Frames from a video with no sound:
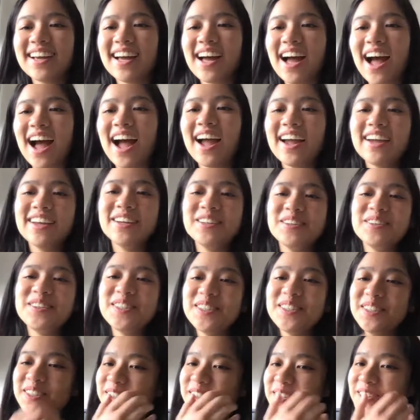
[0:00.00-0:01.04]
I
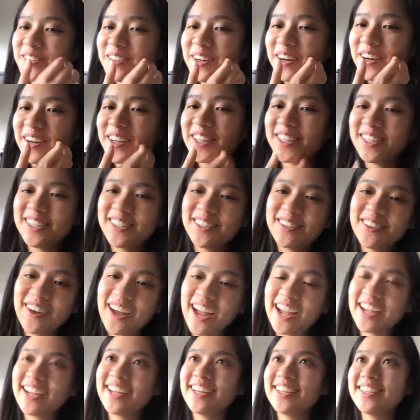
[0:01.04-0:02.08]
used to also,
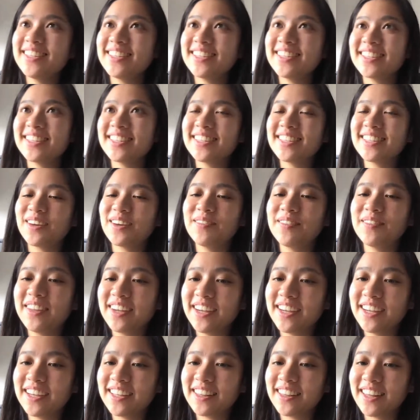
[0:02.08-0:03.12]
I guess
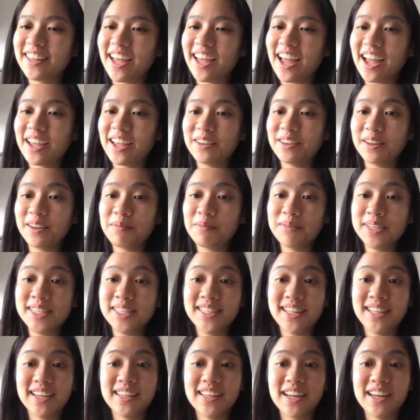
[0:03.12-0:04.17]
something that a
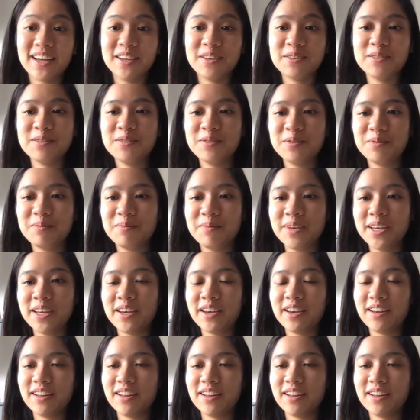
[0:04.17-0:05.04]
mistake that I used to make